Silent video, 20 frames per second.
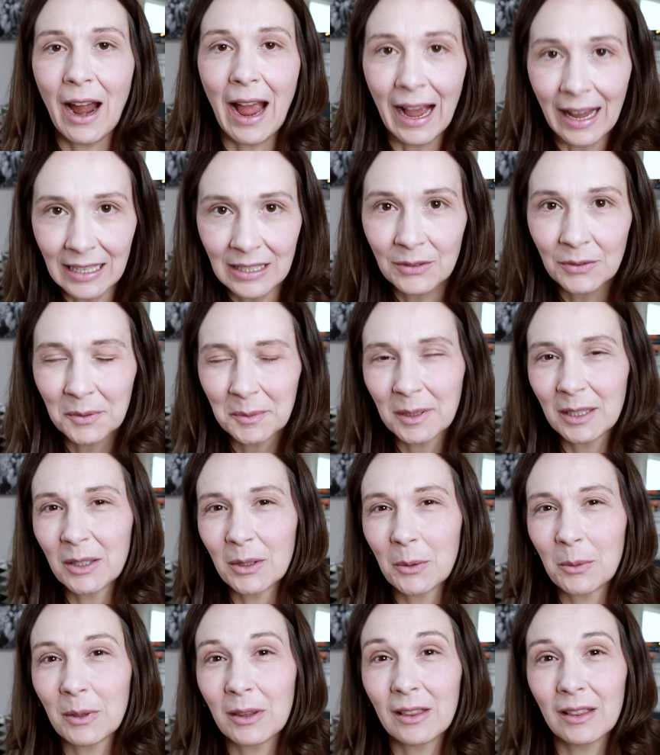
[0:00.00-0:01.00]
as
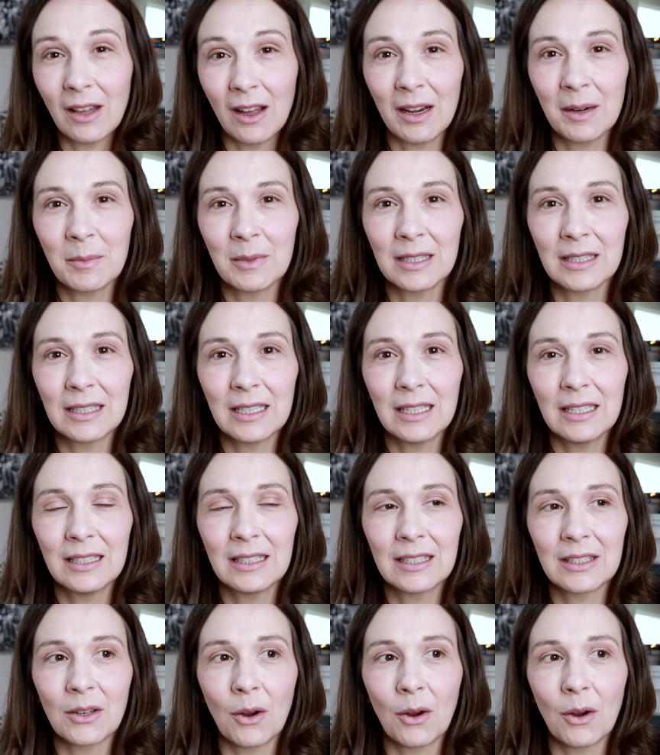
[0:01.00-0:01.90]
familiar with Lyme disease,